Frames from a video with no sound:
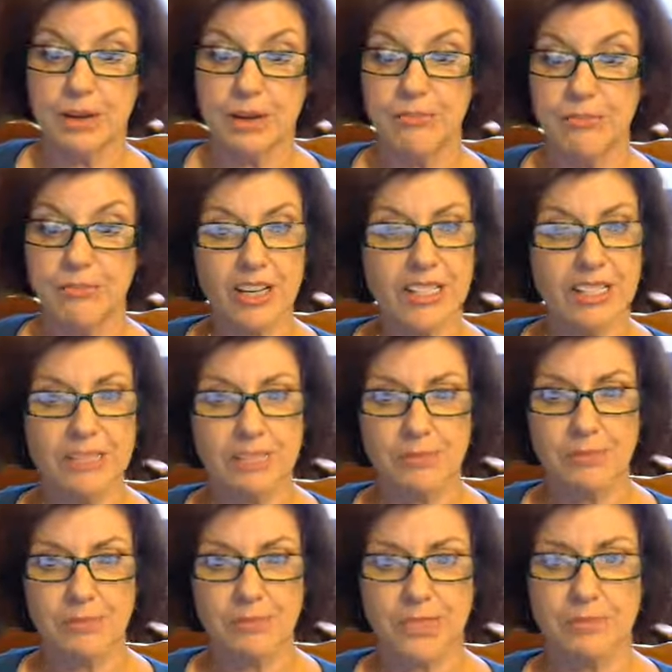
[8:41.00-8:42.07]
find
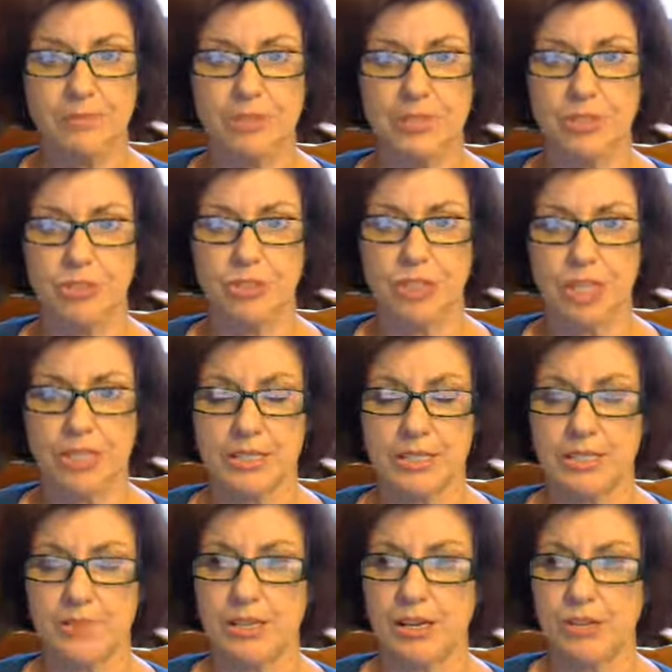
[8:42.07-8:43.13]
something to be
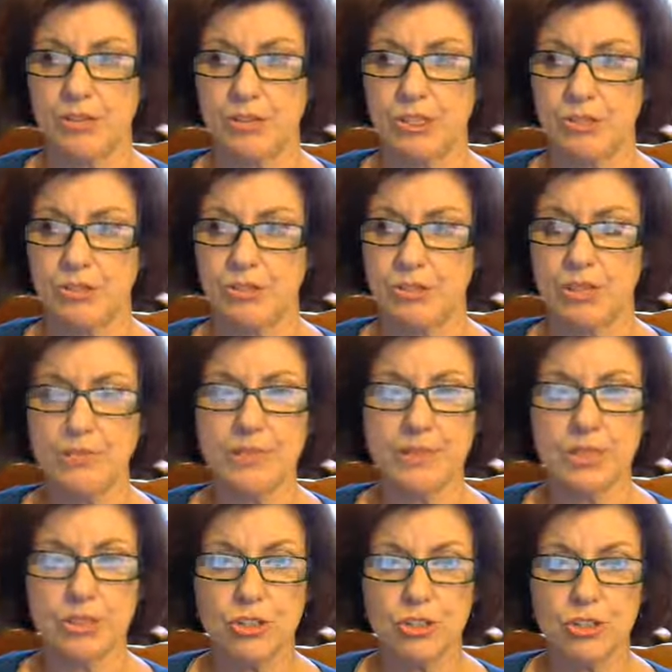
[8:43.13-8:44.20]
energized about. You know,
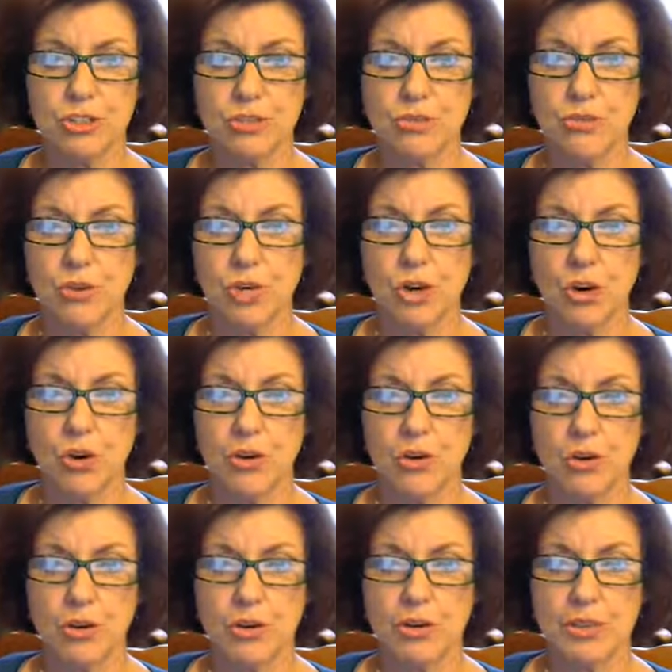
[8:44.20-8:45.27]
something new
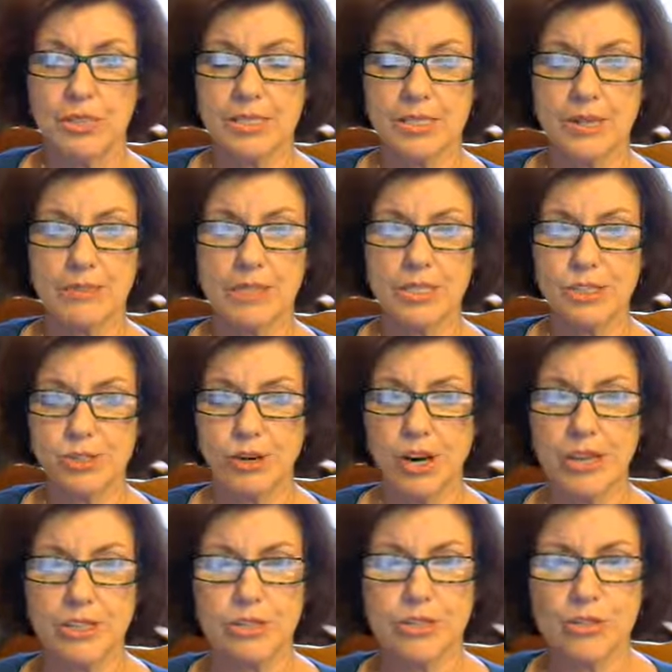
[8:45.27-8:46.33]
or something
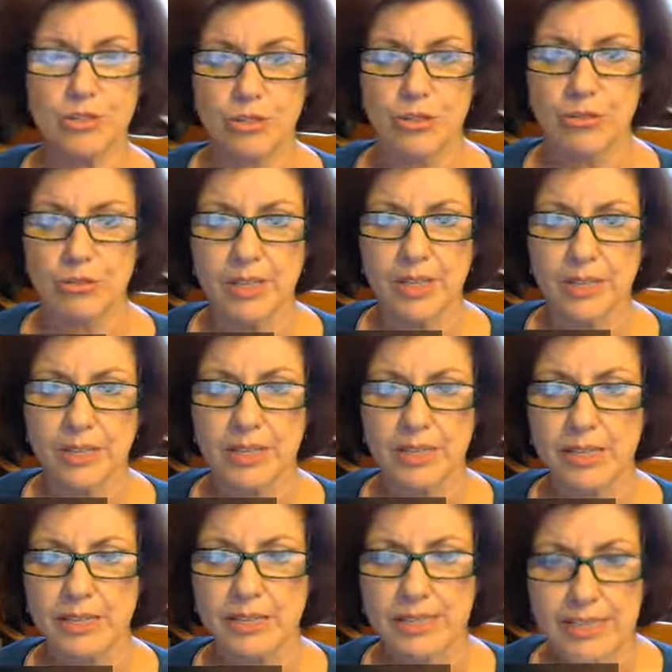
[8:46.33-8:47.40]
tried and true that
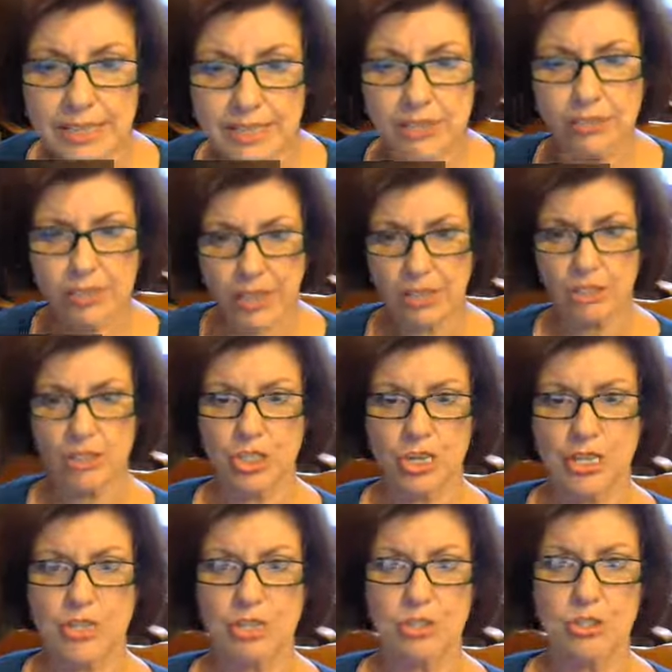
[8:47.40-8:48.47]
still
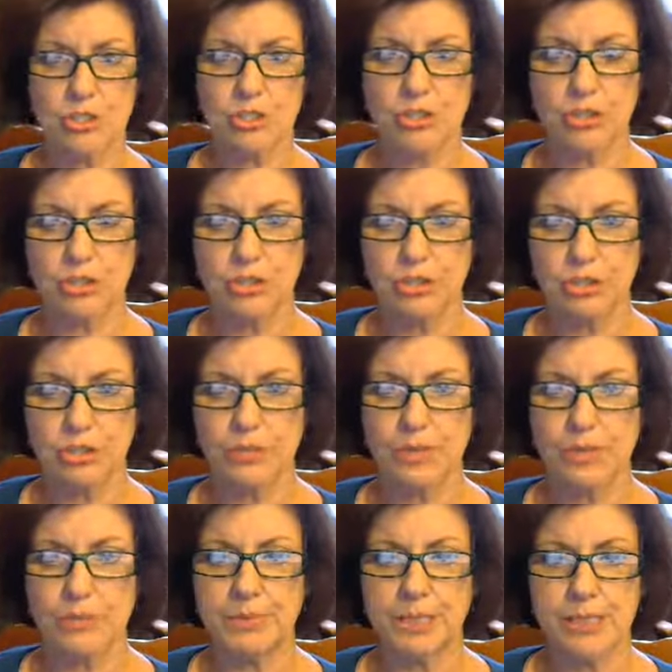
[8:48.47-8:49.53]
energizes you. You know, you
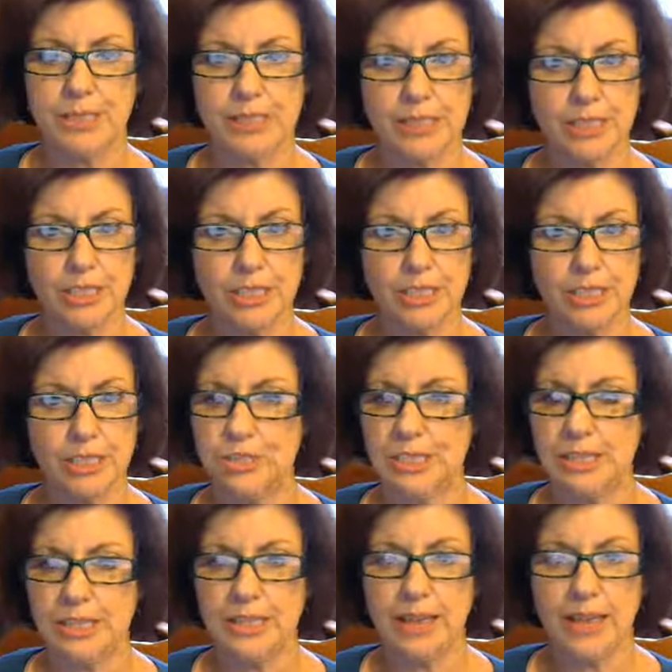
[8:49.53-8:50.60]
may be a clinic nurse
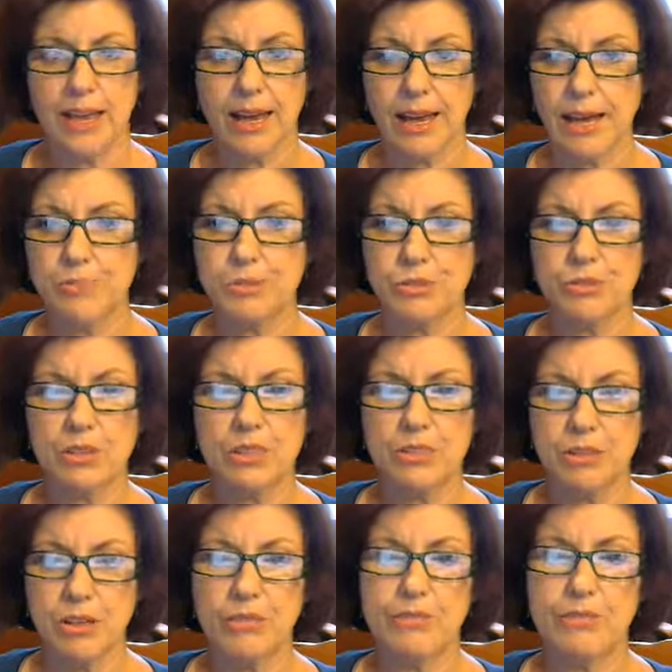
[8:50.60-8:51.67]
and
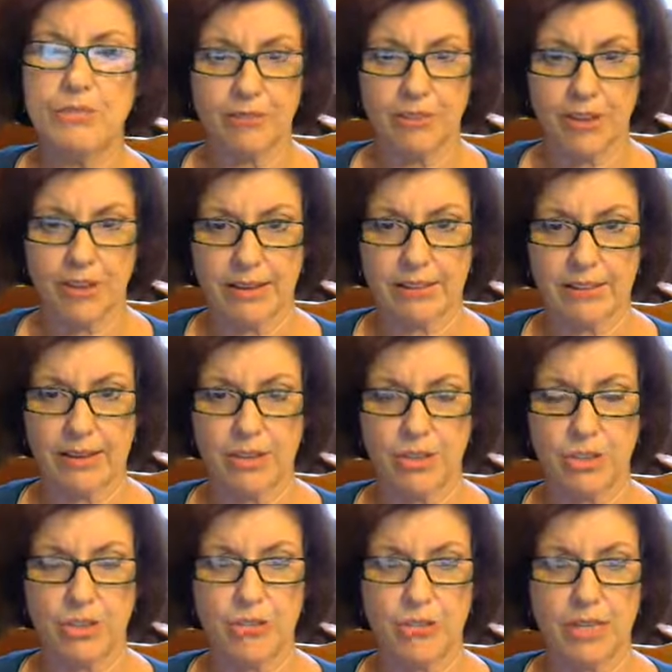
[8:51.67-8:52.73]
absolutely love the fact
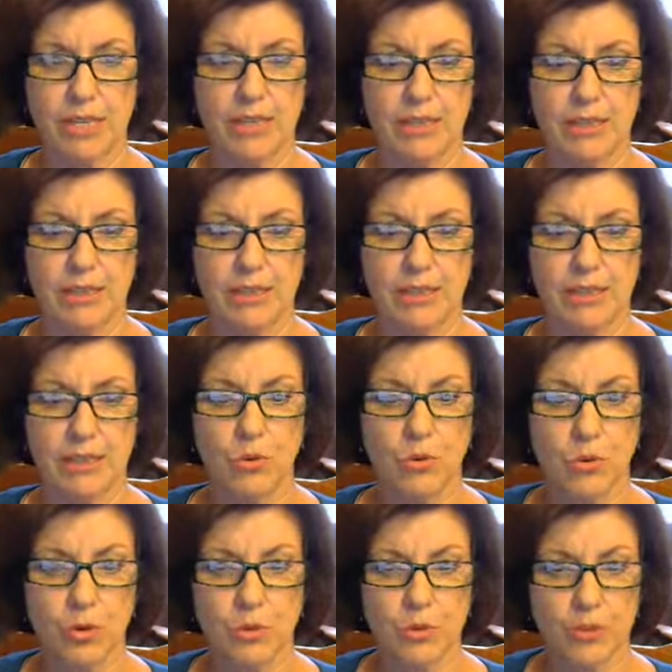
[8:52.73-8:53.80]
that you can
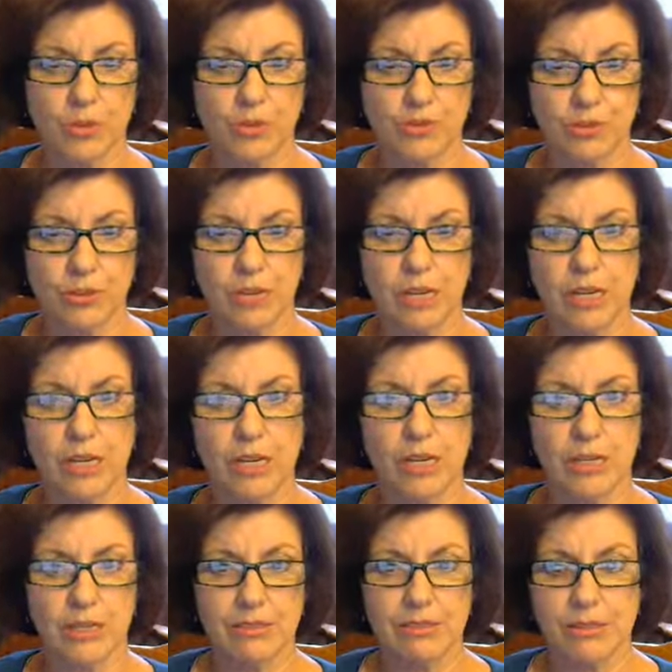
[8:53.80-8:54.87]
work with the very
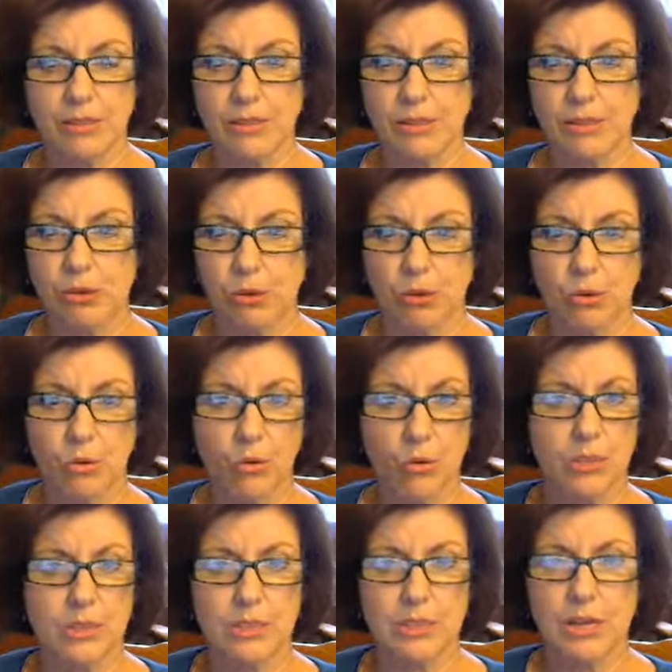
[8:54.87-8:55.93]
young and the very
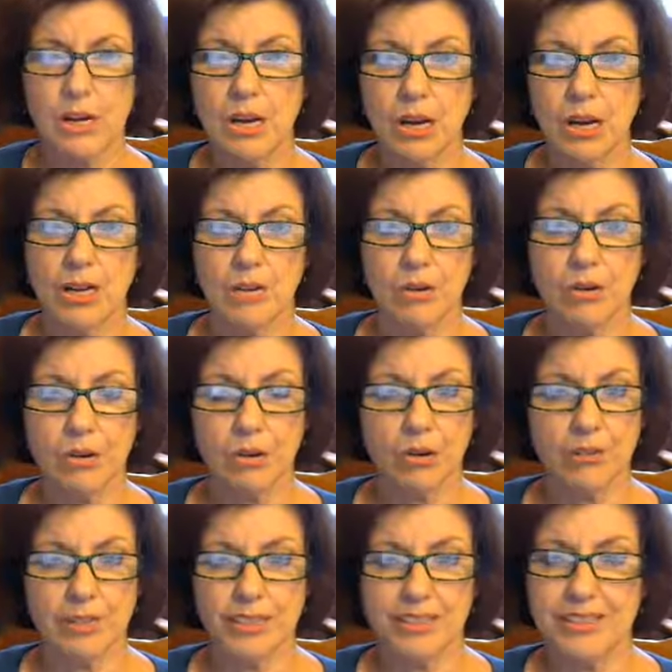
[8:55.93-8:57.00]
old and
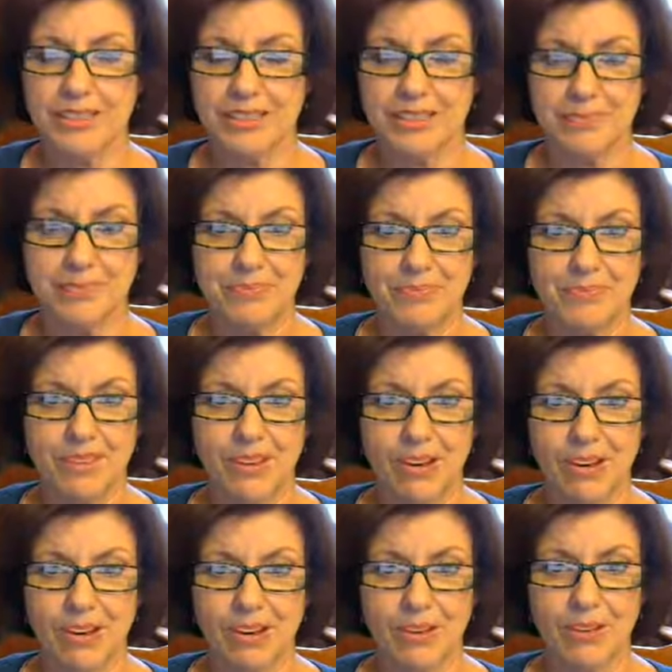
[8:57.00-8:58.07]
all the
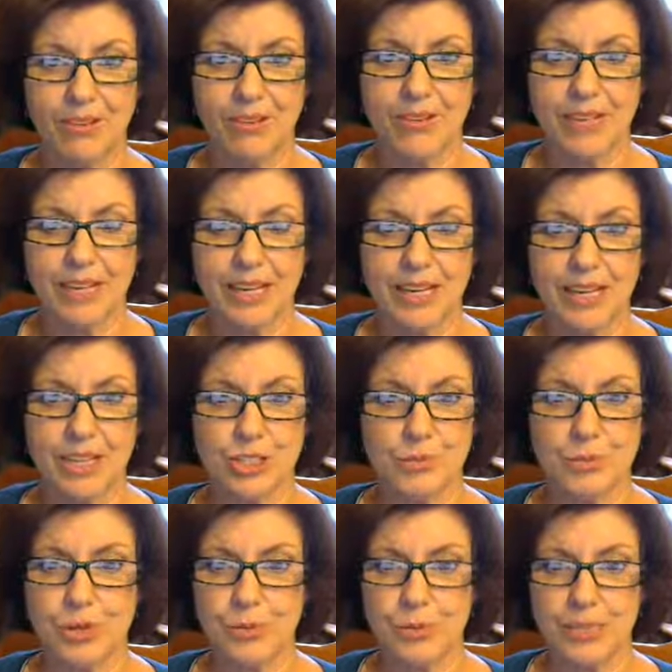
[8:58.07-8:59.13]
age
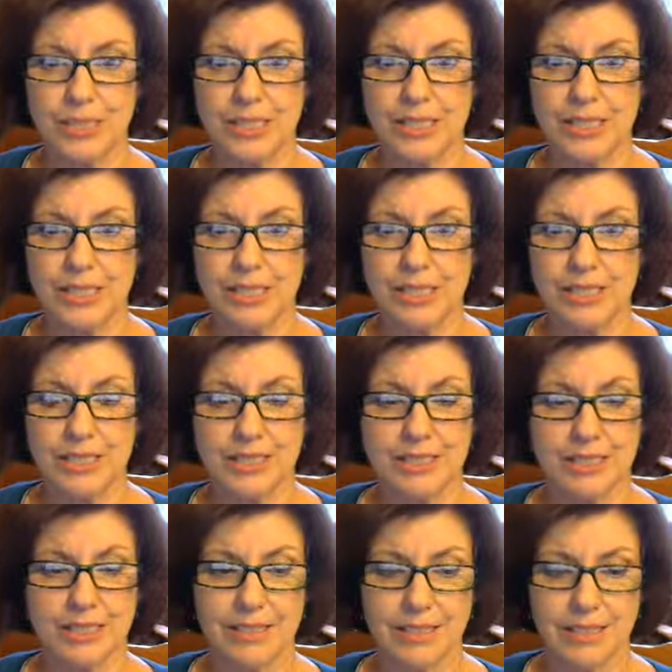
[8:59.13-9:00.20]
appropriate
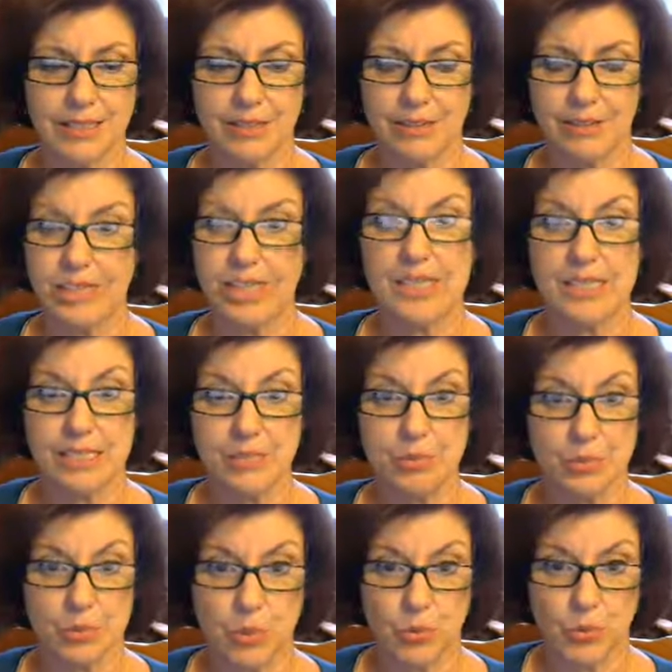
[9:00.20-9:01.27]
areas
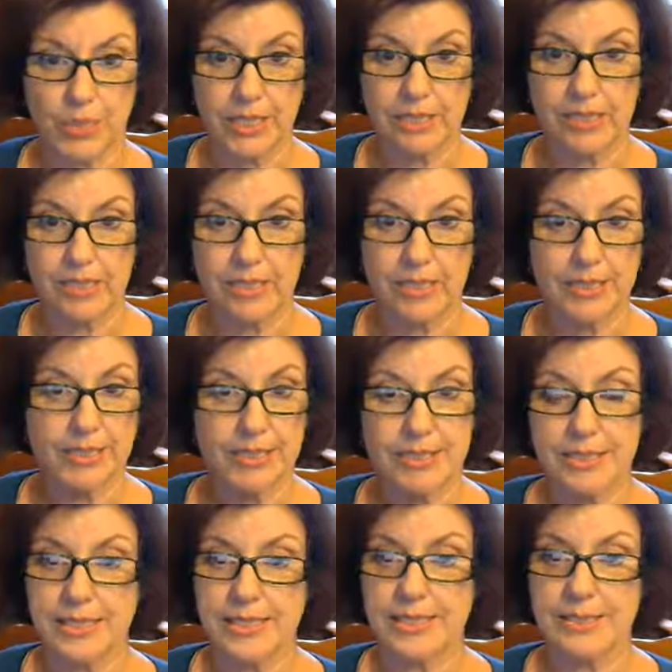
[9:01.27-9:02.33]
in between,
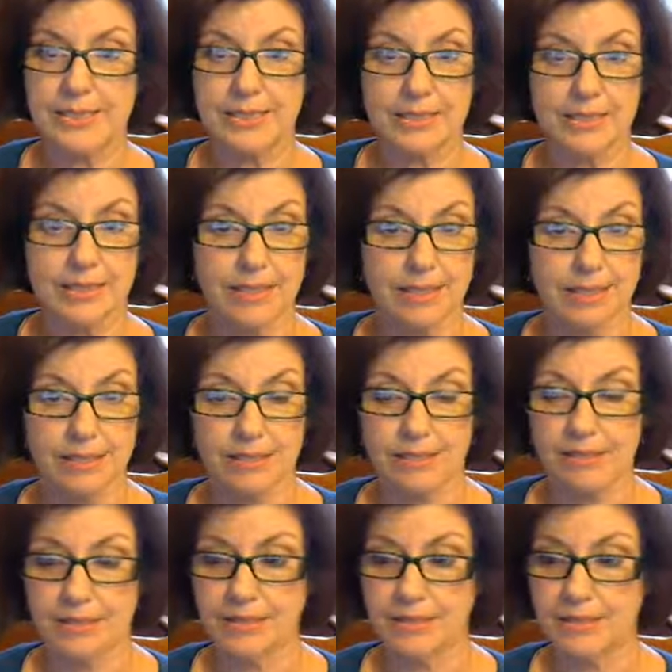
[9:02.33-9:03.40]
teens
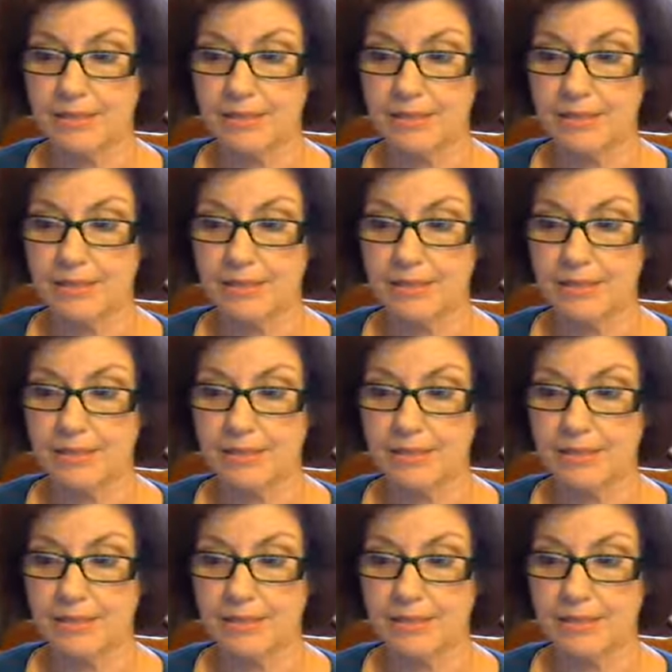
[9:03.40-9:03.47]
and